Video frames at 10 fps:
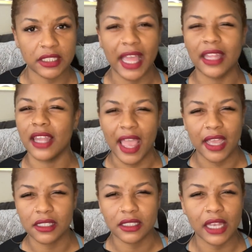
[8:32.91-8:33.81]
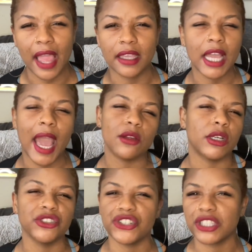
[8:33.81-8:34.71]
that last. Like, I don't
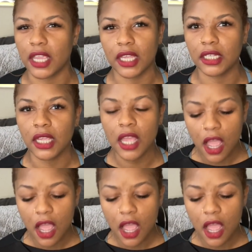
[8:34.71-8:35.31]
understand.